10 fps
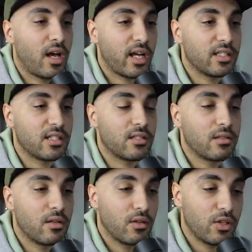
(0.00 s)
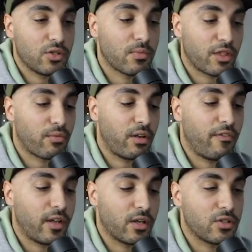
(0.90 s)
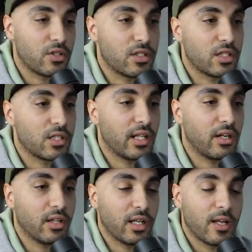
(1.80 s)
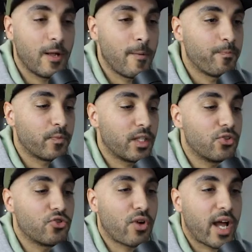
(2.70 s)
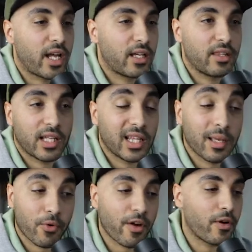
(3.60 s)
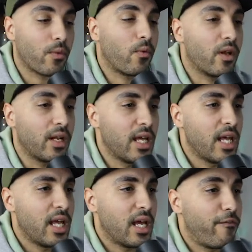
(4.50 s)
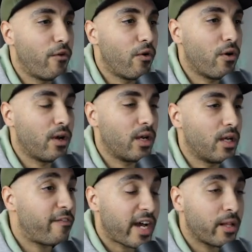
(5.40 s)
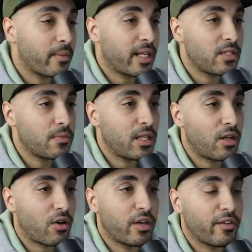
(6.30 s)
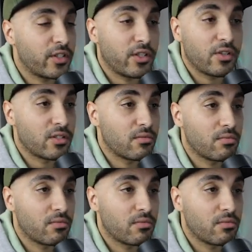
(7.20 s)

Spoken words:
I just use my 3 fingers to just literally drag the clip wherever I want. For file management, all you have to do is